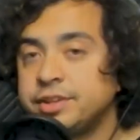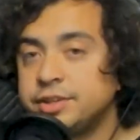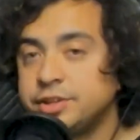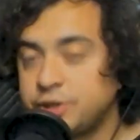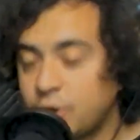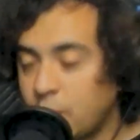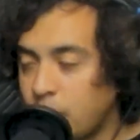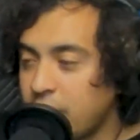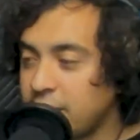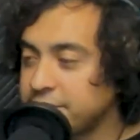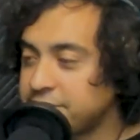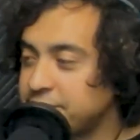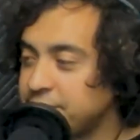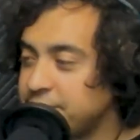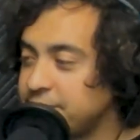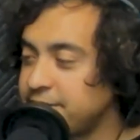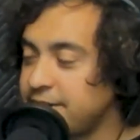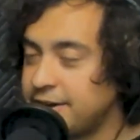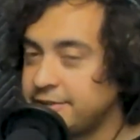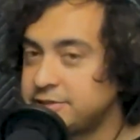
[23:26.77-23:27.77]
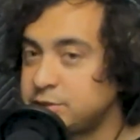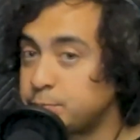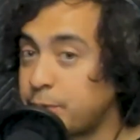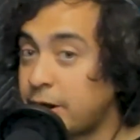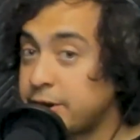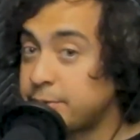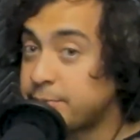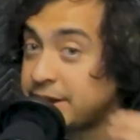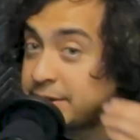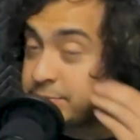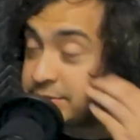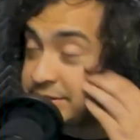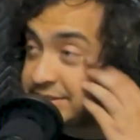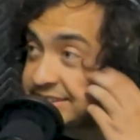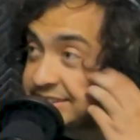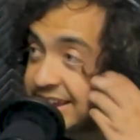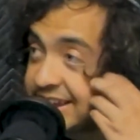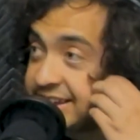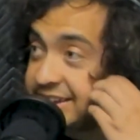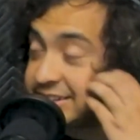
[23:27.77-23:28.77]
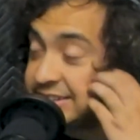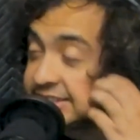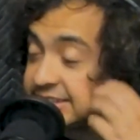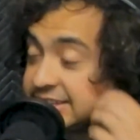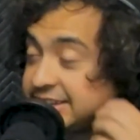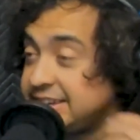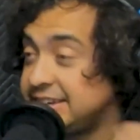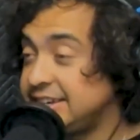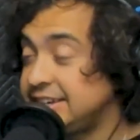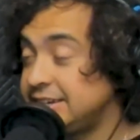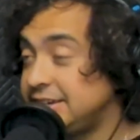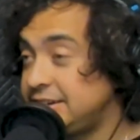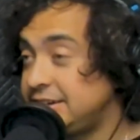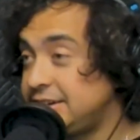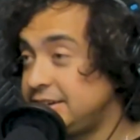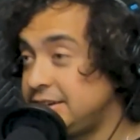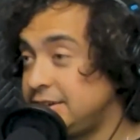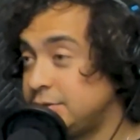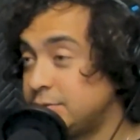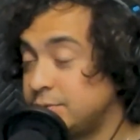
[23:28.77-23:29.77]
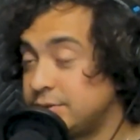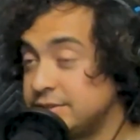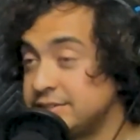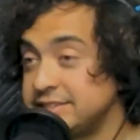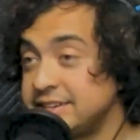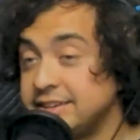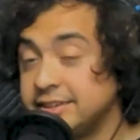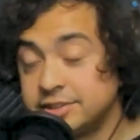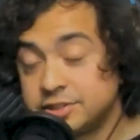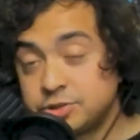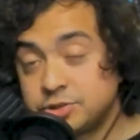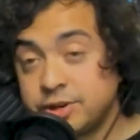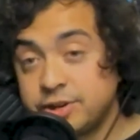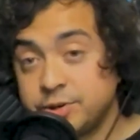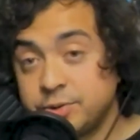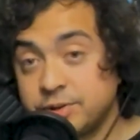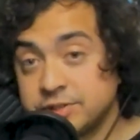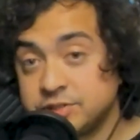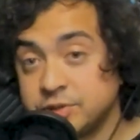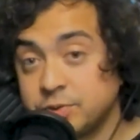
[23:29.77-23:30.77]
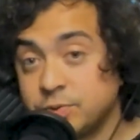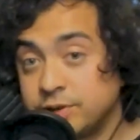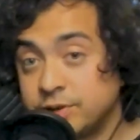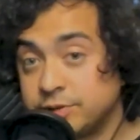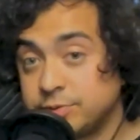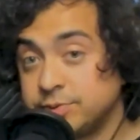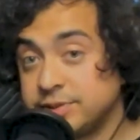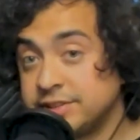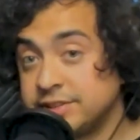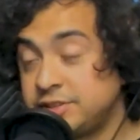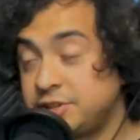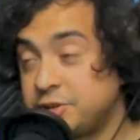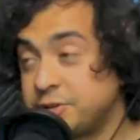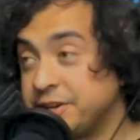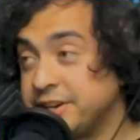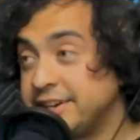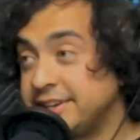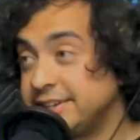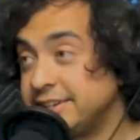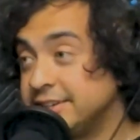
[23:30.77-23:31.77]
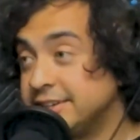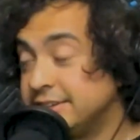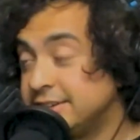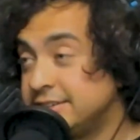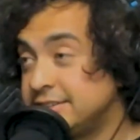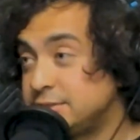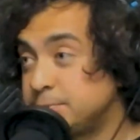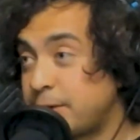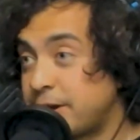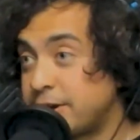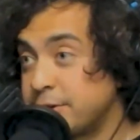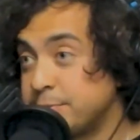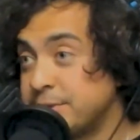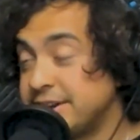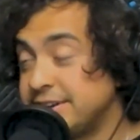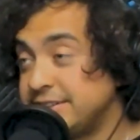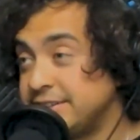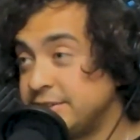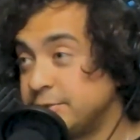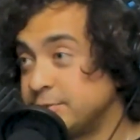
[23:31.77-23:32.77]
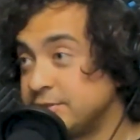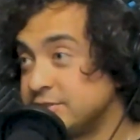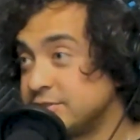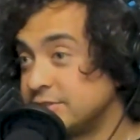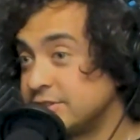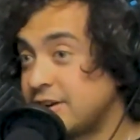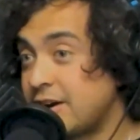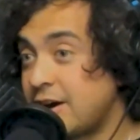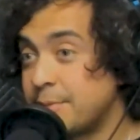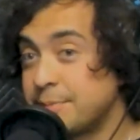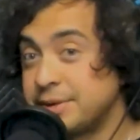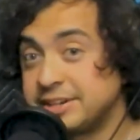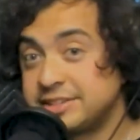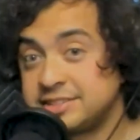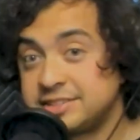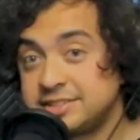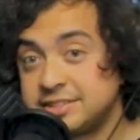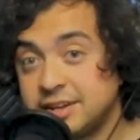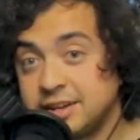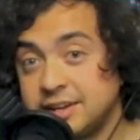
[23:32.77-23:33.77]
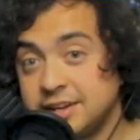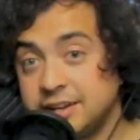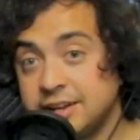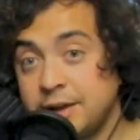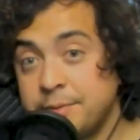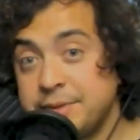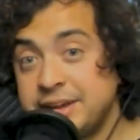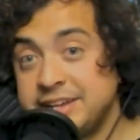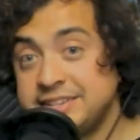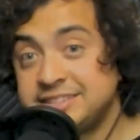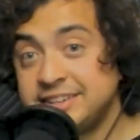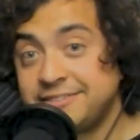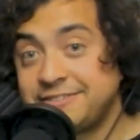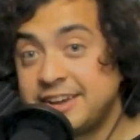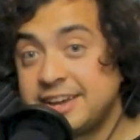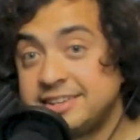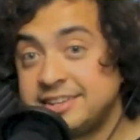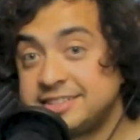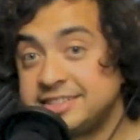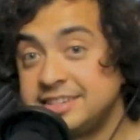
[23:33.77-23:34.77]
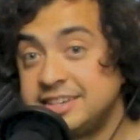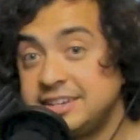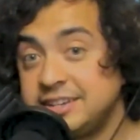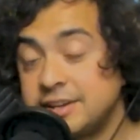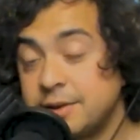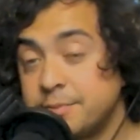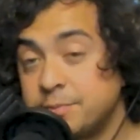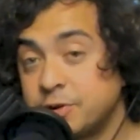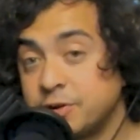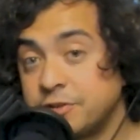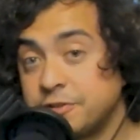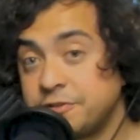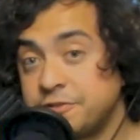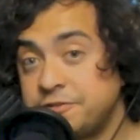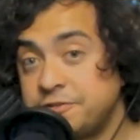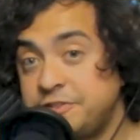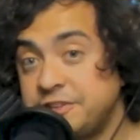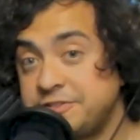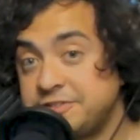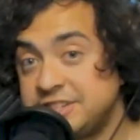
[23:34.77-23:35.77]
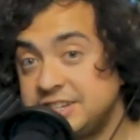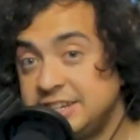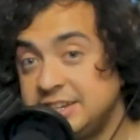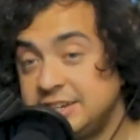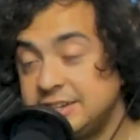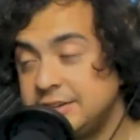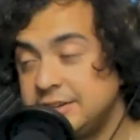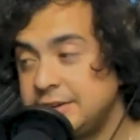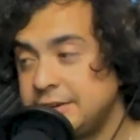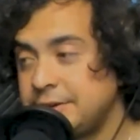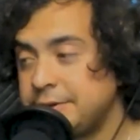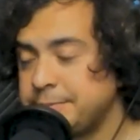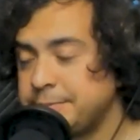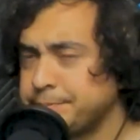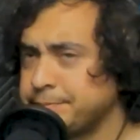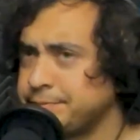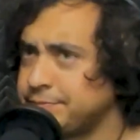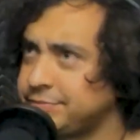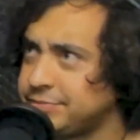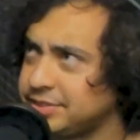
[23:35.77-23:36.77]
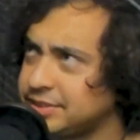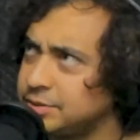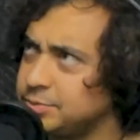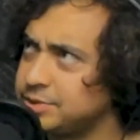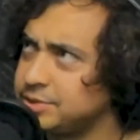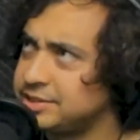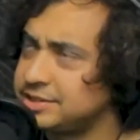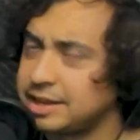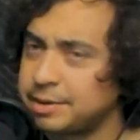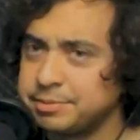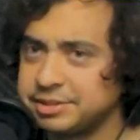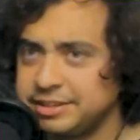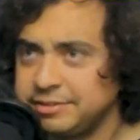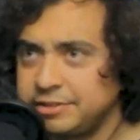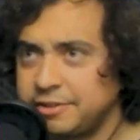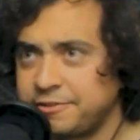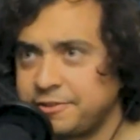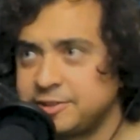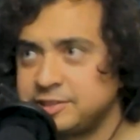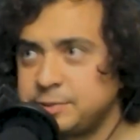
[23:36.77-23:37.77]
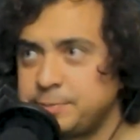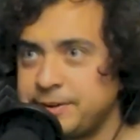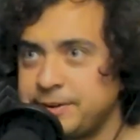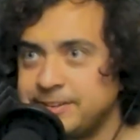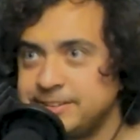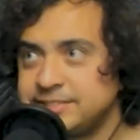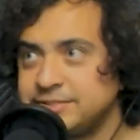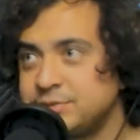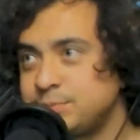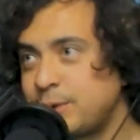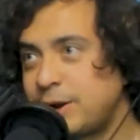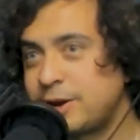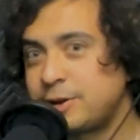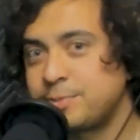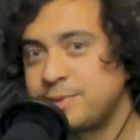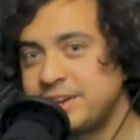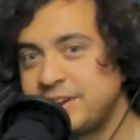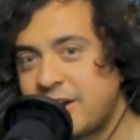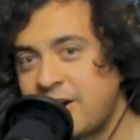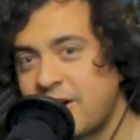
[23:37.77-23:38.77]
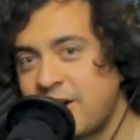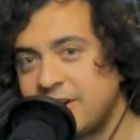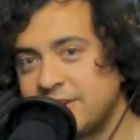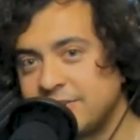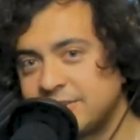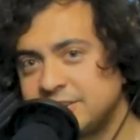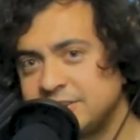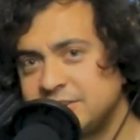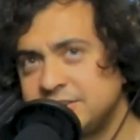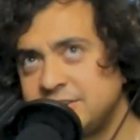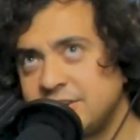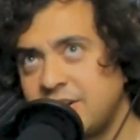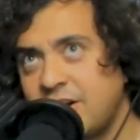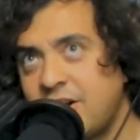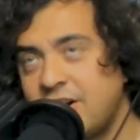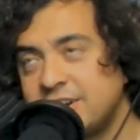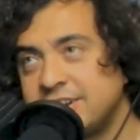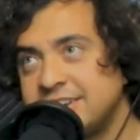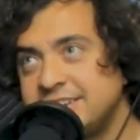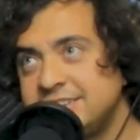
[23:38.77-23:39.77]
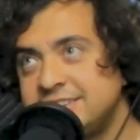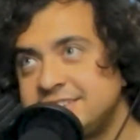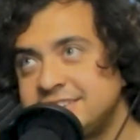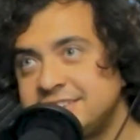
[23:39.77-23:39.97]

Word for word: co author of Spider Man with Stan Lee. He was an illustrator who also worked with creating Spider Man in the original comics. Uh, Amazing Fantasy number 15 was, I believe, the first appearance of Spider Man, August